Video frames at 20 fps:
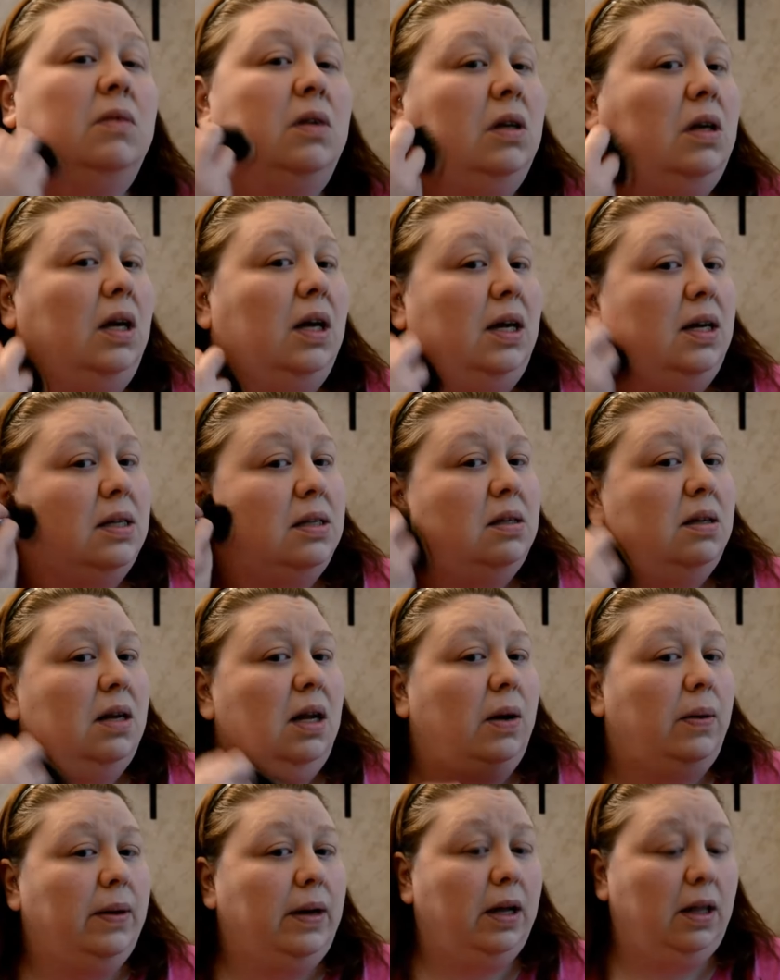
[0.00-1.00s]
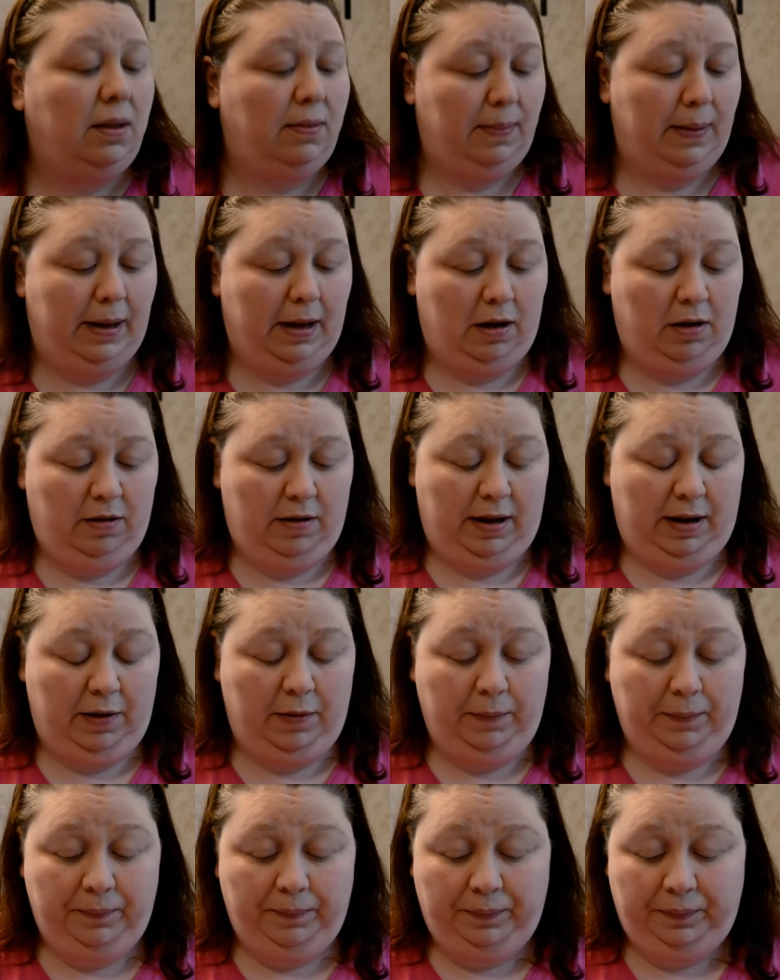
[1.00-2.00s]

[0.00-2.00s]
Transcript: Okay, so now we got the powder down.